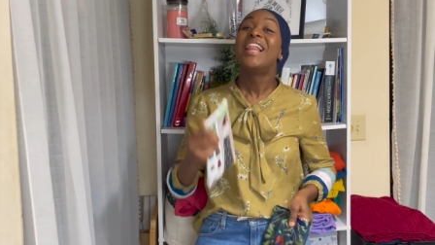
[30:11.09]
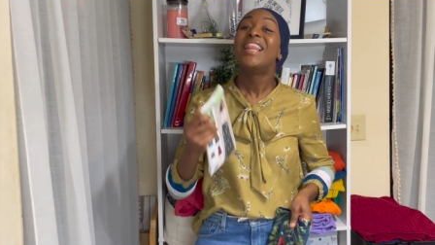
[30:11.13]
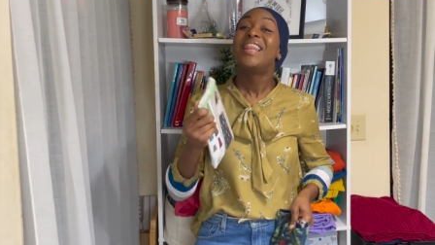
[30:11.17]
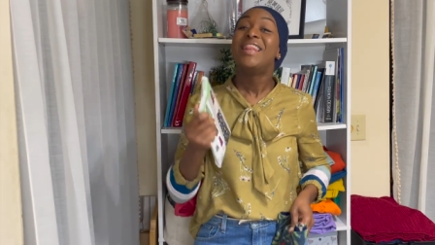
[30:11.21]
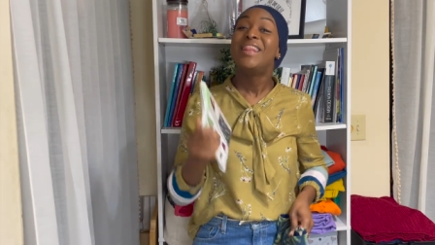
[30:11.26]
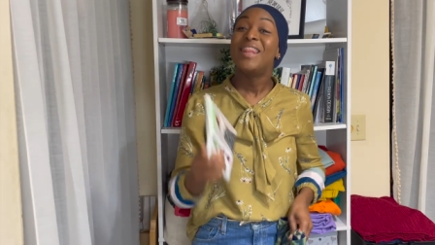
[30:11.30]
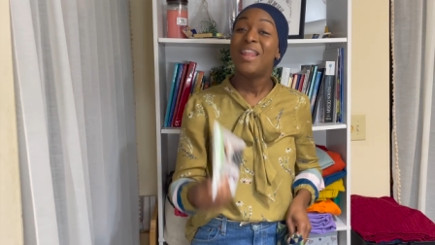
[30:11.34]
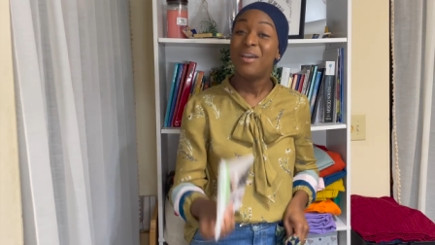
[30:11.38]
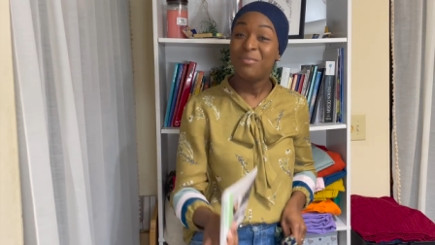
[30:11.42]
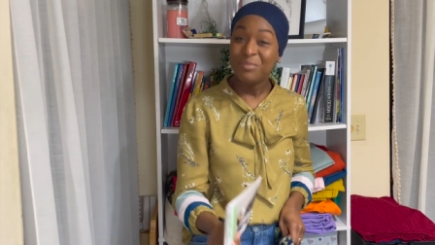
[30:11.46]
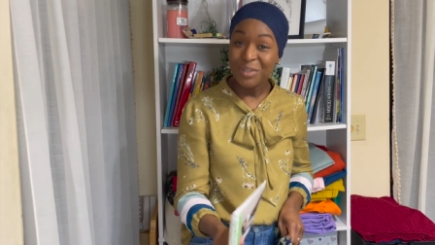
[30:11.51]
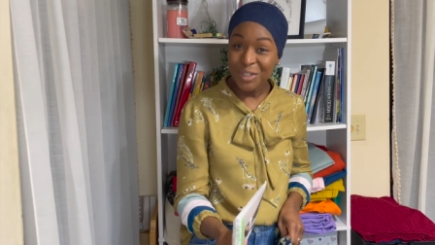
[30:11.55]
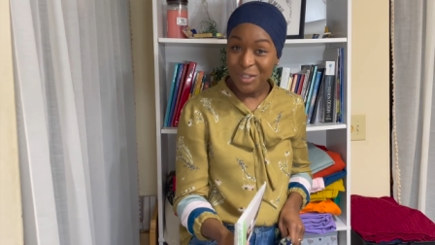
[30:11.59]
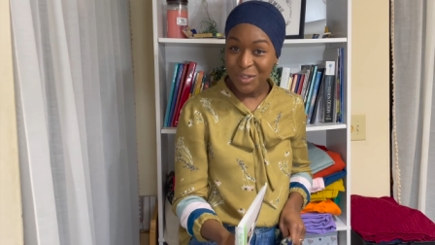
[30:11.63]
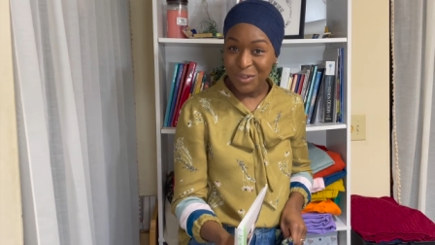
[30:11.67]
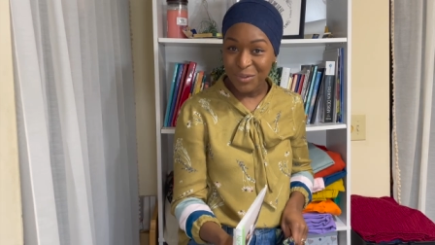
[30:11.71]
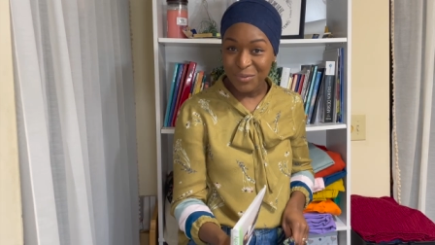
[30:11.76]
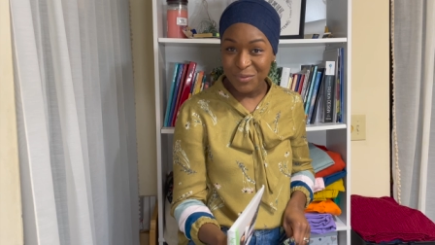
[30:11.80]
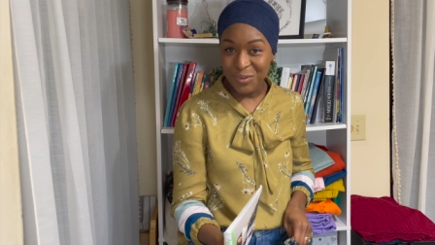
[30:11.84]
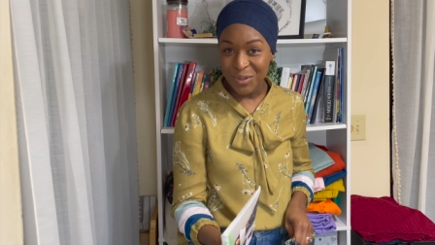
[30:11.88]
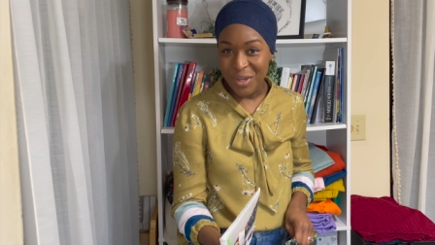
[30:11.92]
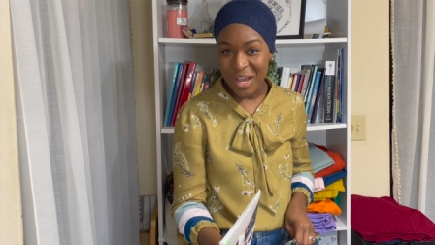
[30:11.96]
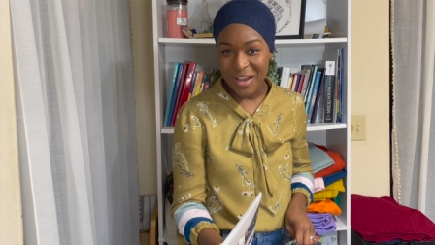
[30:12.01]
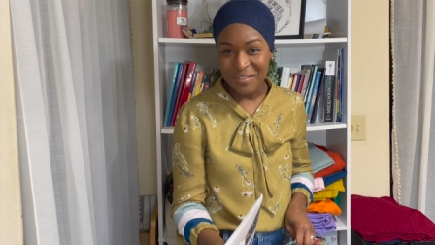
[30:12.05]
Let me know
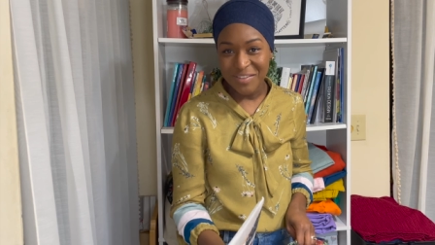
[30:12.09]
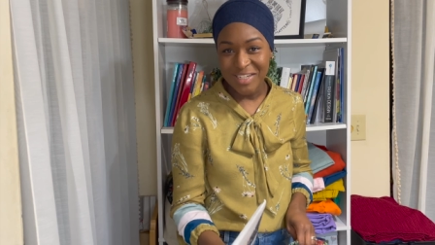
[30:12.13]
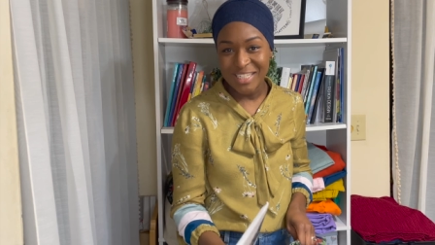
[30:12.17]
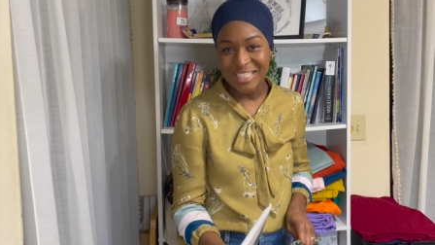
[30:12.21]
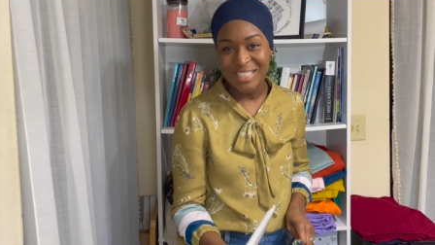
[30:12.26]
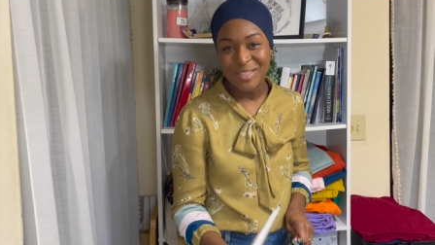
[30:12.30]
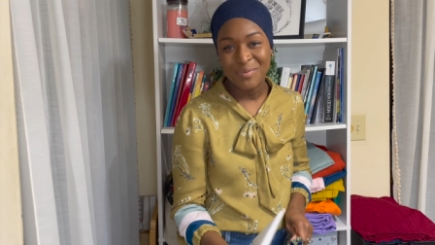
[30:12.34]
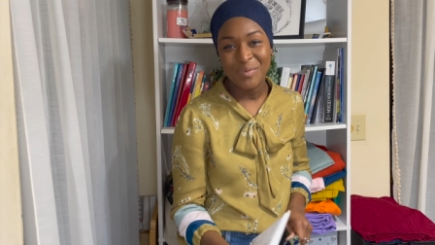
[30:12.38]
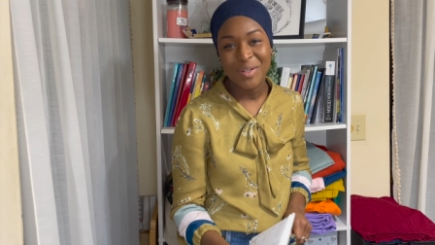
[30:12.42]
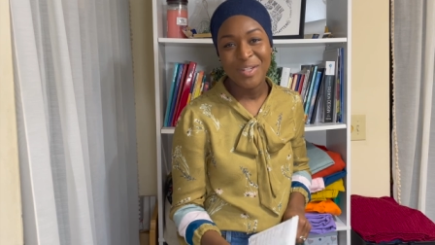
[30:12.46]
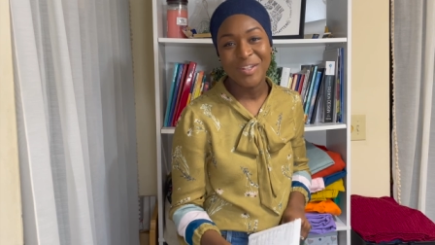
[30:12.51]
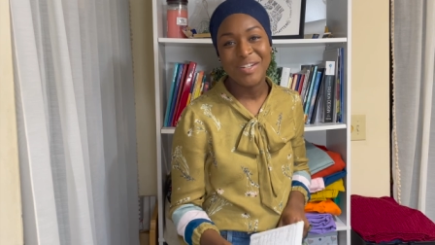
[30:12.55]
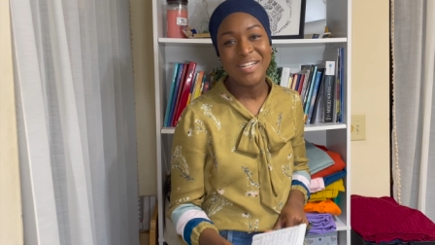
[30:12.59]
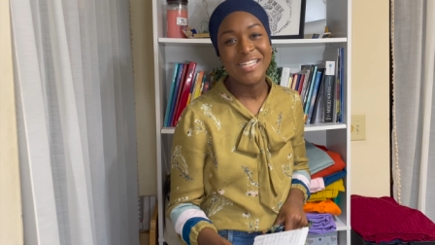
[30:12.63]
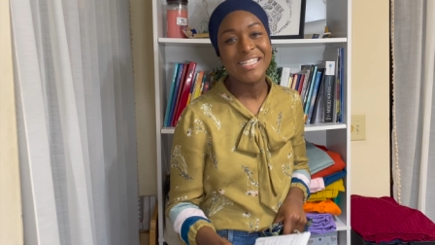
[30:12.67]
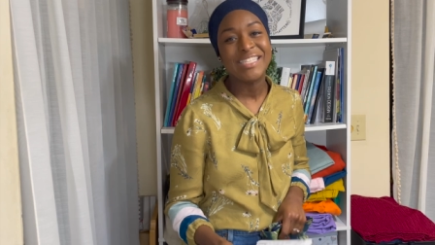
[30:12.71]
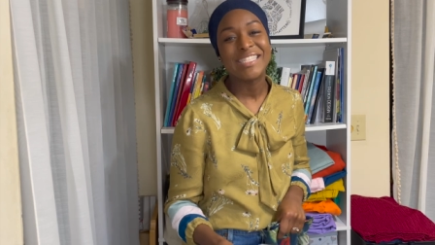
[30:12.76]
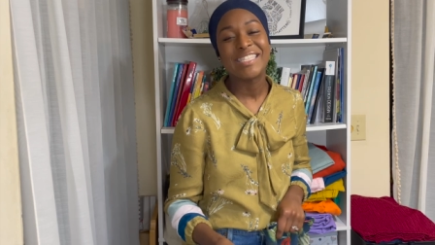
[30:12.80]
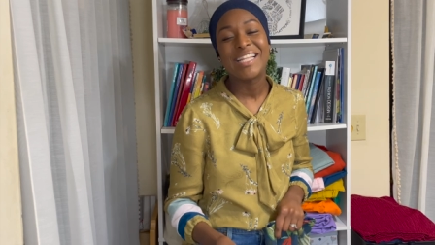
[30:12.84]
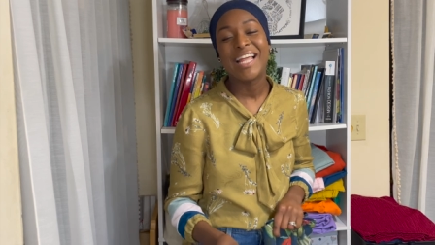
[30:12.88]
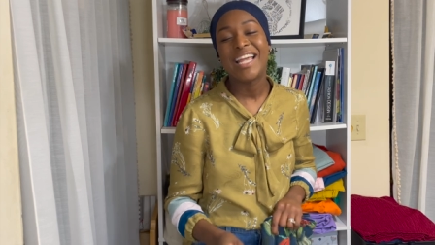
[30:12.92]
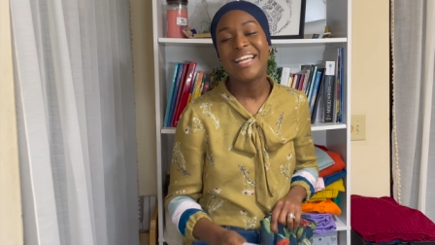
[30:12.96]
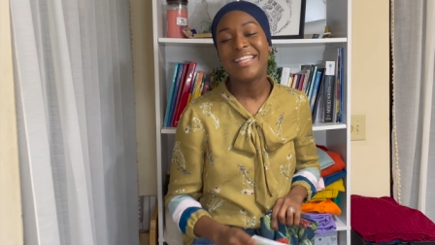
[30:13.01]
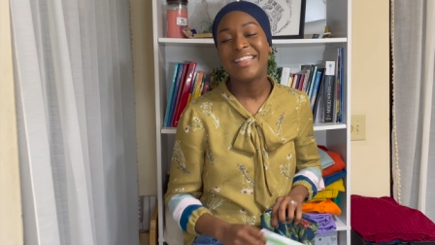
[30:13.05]
if you have an
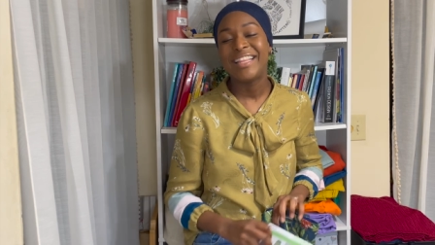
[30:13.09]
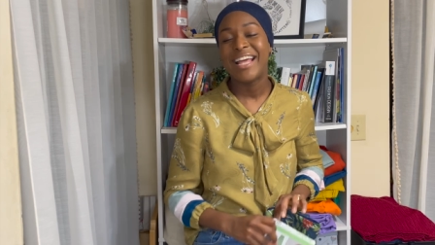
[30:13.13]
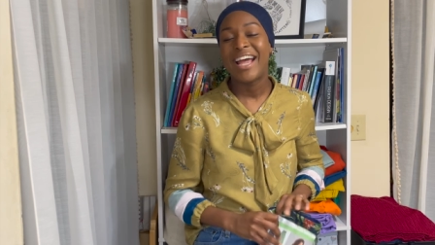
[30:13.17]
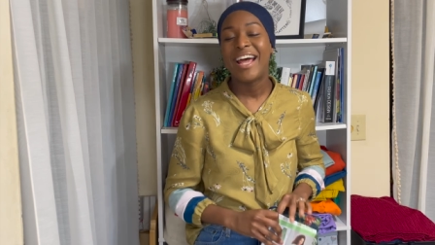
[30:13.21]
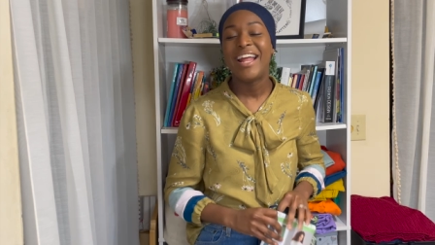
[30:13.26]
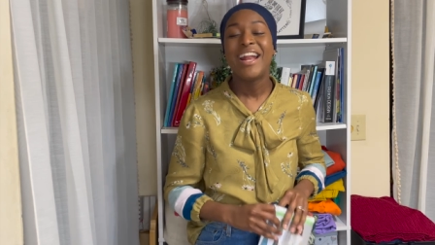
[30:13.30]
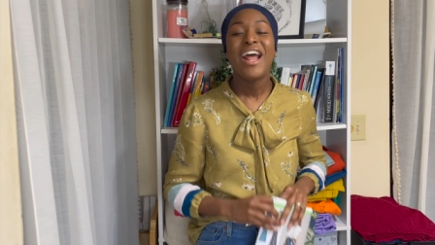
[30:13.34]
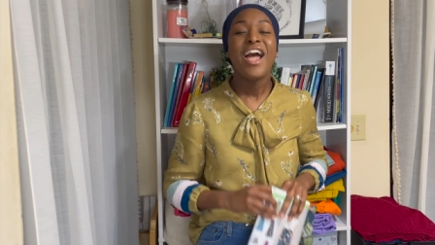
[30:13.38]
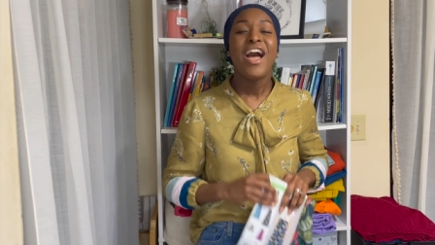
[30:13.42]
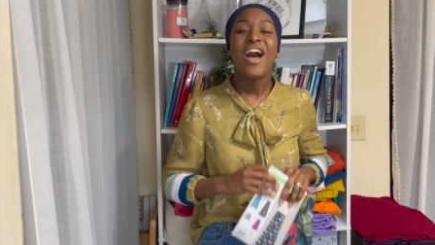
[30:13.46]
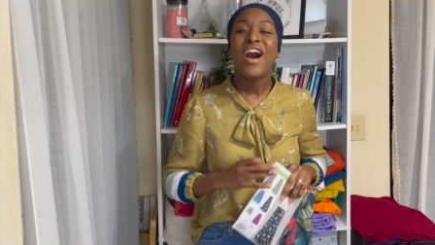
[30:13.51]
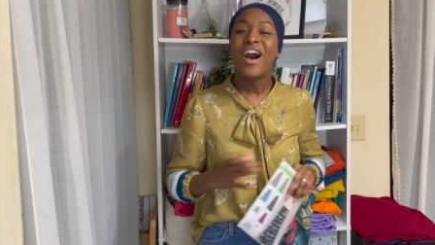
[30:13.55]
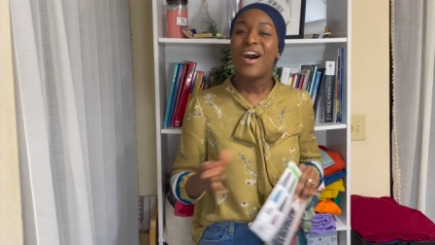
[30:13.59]
experience like that.